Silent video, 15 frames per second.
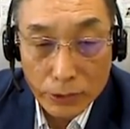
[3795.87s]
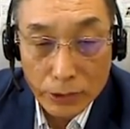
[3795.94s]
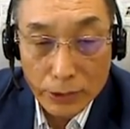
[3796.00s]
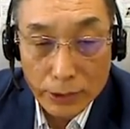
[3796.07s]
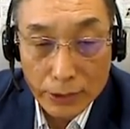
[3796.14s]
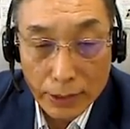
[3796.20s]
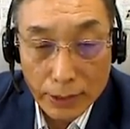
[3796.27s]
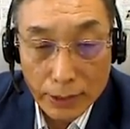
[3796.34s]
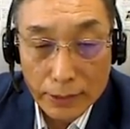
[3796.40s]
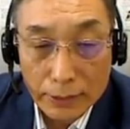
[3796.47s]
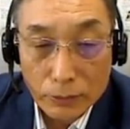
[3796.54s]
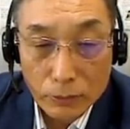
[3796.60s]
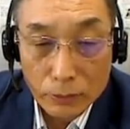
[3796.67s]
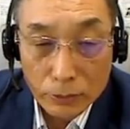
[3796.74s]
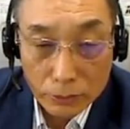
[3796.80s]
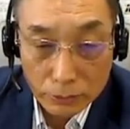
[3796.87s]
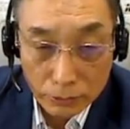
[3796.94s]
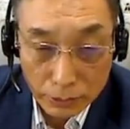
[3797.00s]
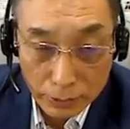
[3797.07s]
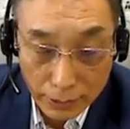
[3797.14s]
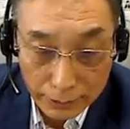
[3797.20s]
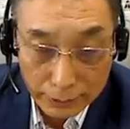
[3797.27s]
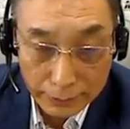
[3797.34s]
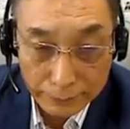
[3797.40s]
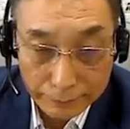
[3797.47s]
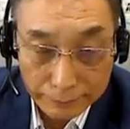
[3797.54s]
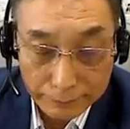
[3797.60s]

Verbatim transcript: Tokkatsu. For example,